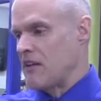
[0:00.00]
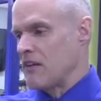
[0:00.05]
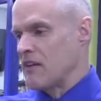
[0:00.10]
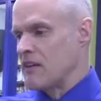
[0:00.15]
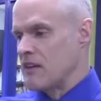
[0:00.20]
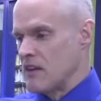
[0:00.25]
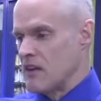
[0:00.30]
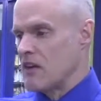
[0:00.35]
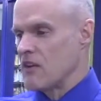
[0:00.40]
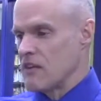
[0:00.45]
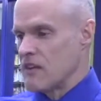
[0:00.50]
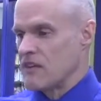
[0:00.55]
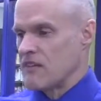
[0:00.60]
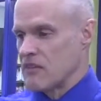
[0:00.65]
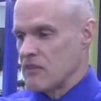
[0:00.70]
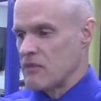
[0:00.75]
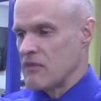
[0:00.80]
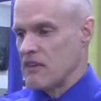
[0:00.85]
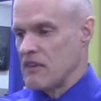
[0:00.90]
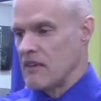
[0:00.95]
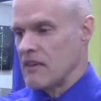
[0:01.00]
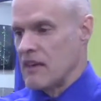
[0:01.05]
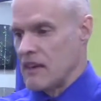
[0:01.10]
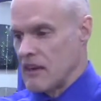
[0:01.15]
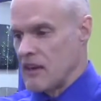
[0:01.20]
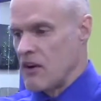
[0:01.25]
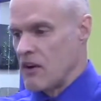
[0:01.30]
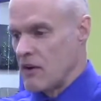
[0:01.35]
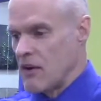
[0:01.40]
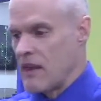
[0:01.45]
Or,
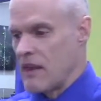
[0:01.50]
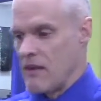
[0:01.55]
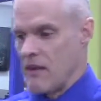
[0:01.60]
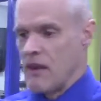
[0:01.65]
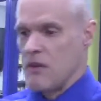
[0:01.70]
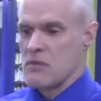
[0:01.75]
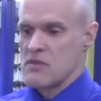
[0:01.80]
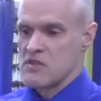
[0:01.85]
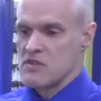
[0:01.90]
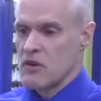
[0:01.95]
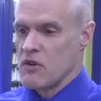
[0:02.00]
it was